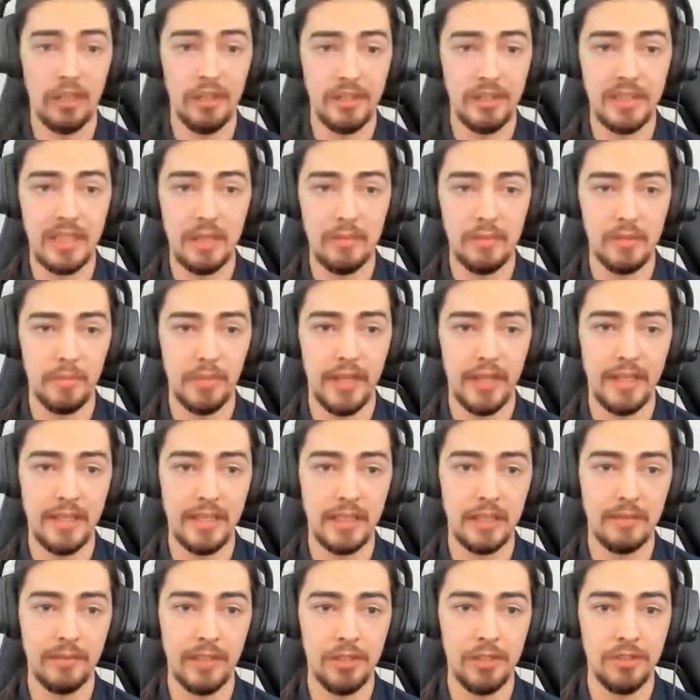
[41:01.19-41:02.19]
other teams play
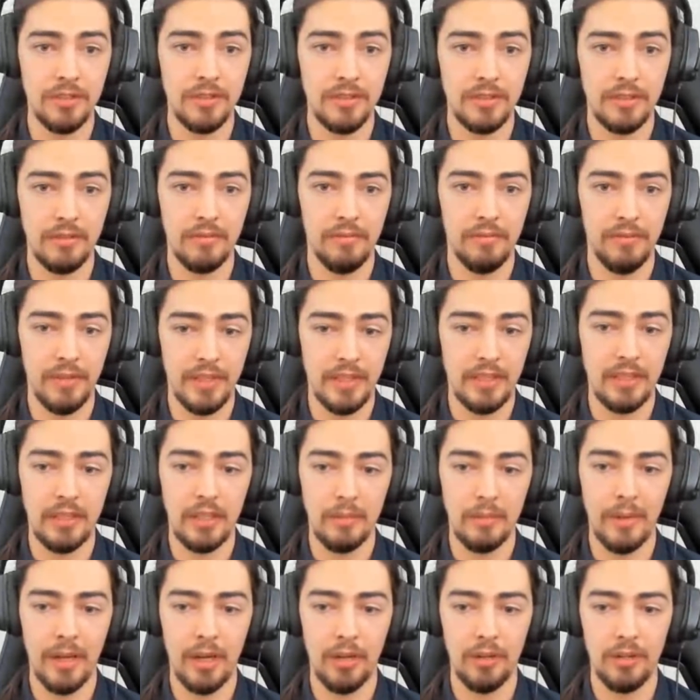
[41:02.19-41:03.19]
League of Legends and thinking
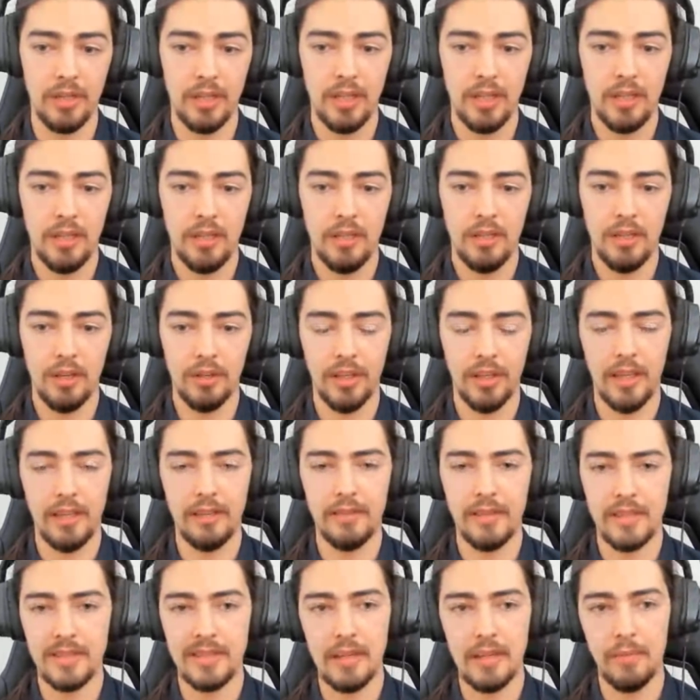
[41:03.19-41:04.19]
about, okay,
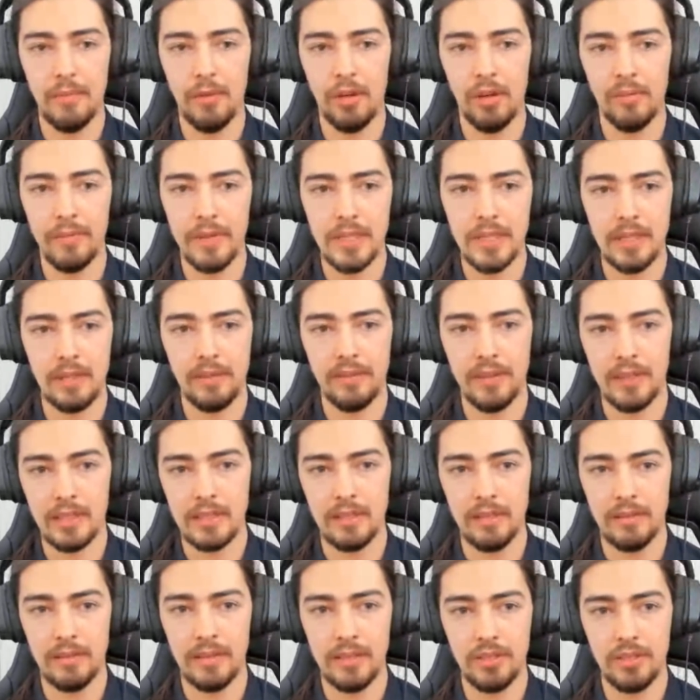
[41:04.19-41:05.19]
this team obviously thinks
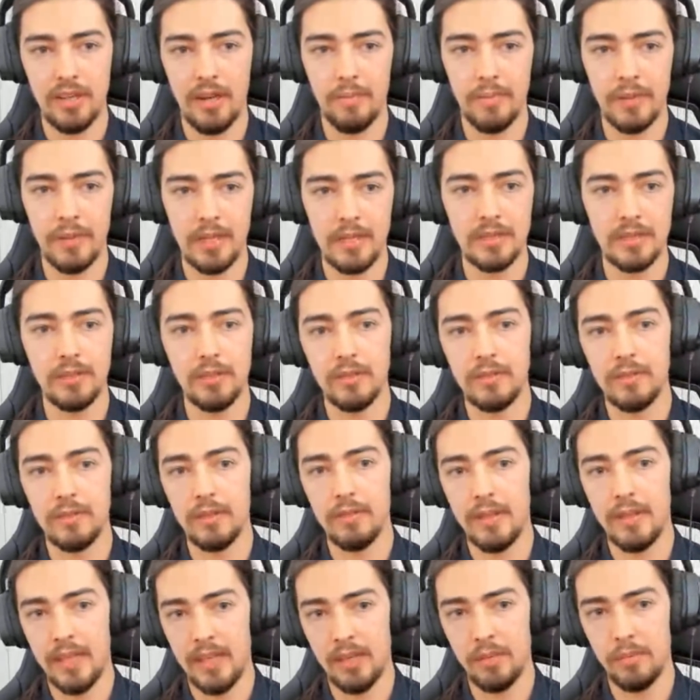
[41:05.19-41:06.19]
that this champion is good
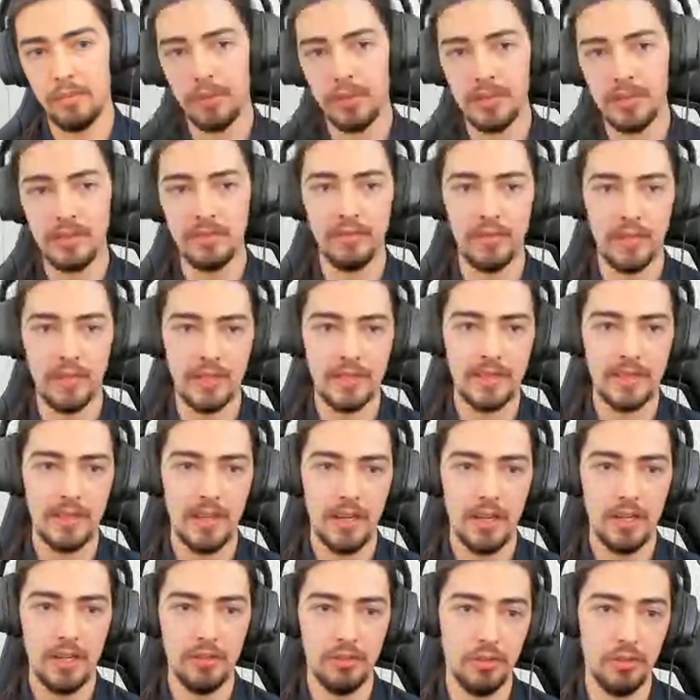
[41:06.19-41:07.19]
here because of this.
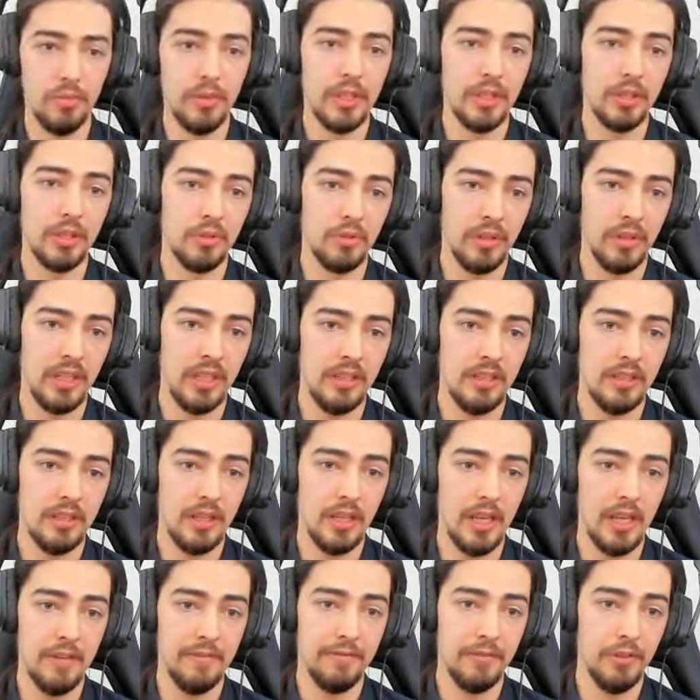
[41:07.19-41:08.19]
Do we
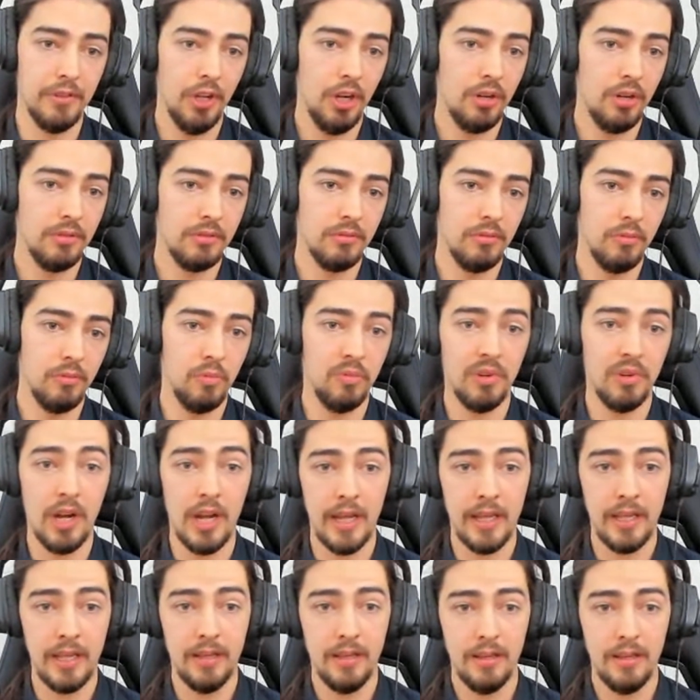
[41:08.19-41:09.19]
agree? If not,
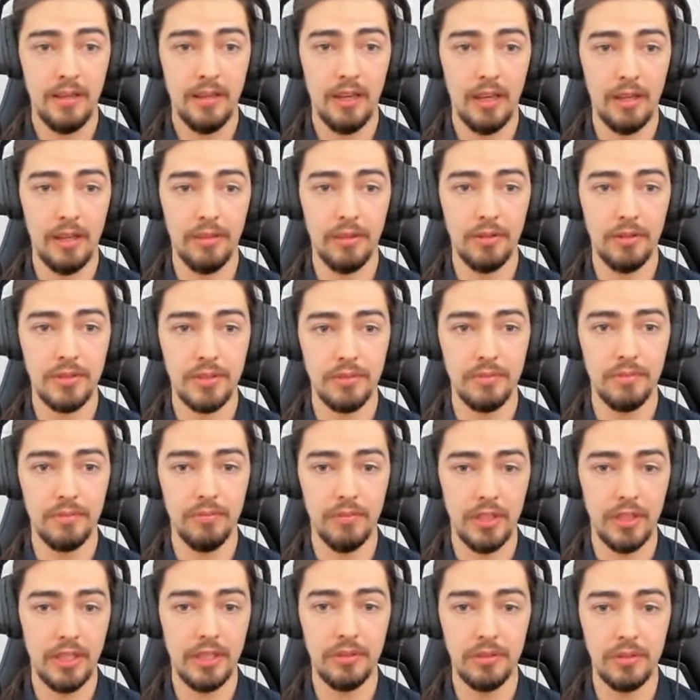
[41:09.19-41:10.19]
why? And those are
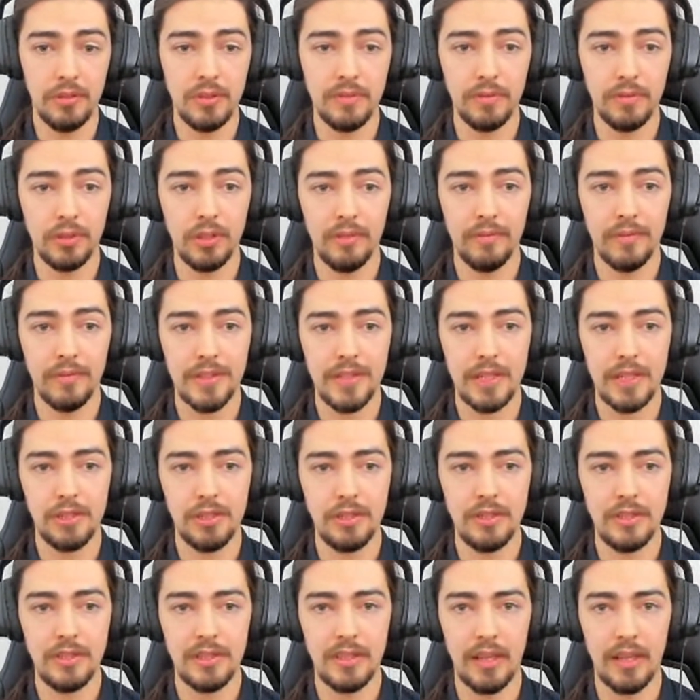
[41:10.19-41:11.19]
really useful
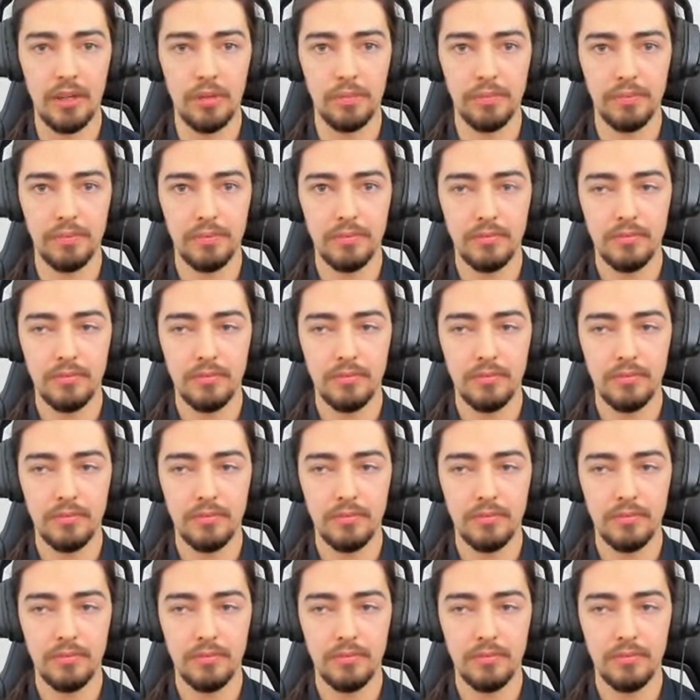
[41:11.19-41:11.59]
conversations to help